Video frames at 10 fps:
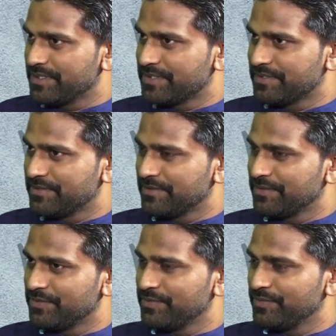to us
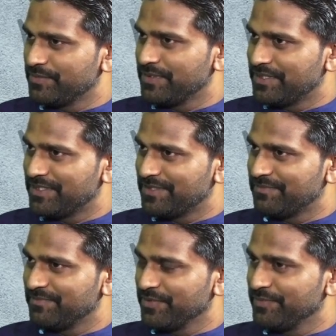
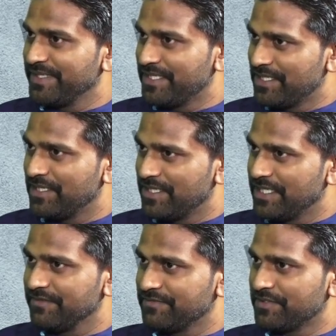to make our
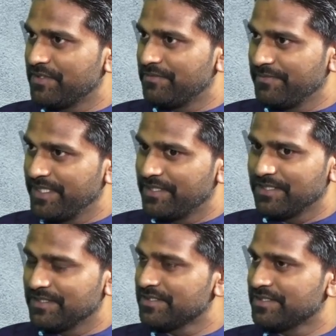lives or make
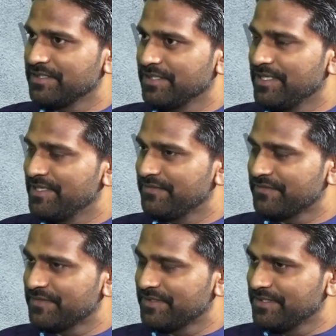our Christian life.
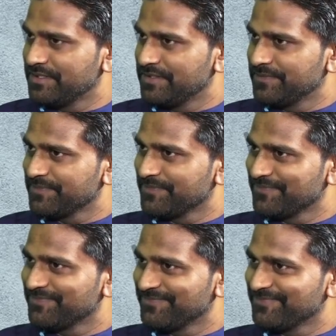
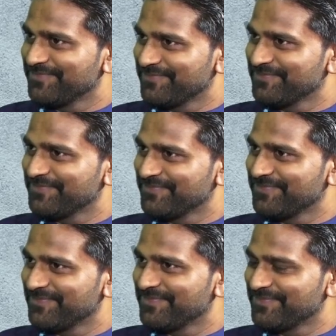Well,
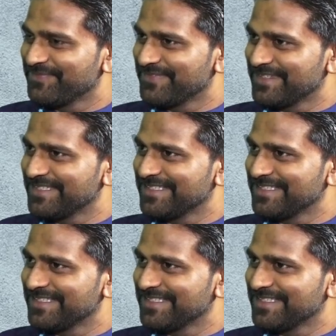I'm glad